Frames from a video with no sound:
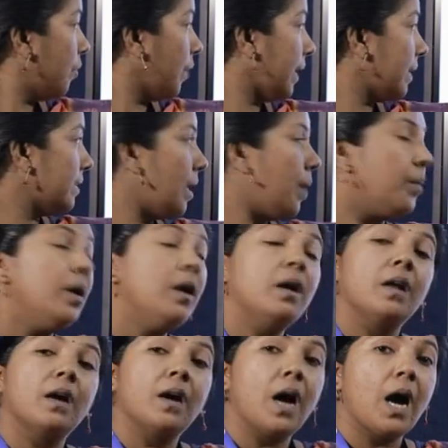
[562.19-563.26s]
For
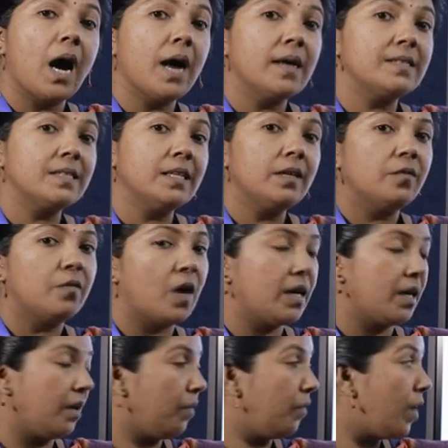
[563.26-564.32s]
example, acid
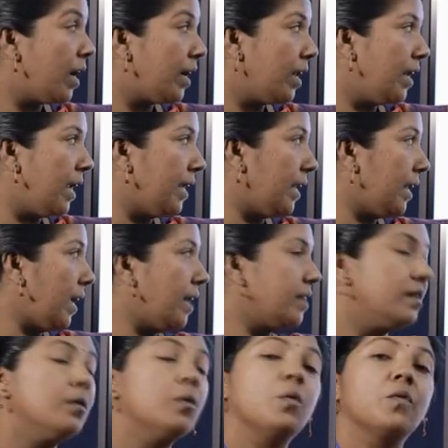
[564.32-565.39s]
water, water nitric
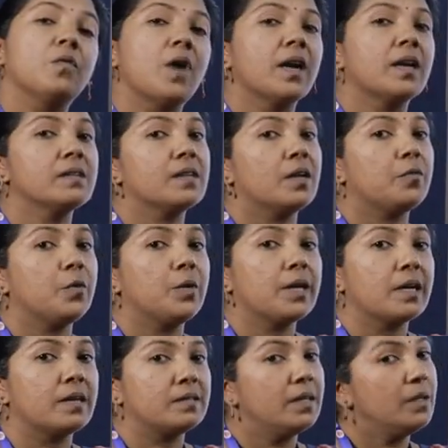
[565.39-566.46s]
acid or water
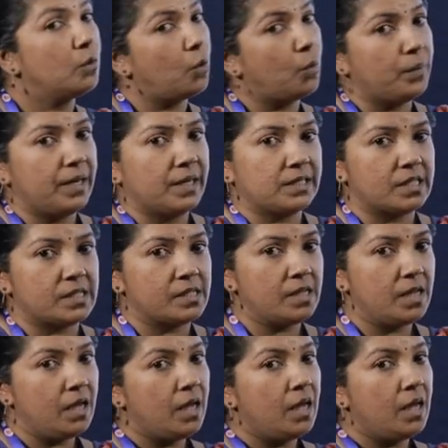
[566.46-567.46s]
sulfuric acid combinations.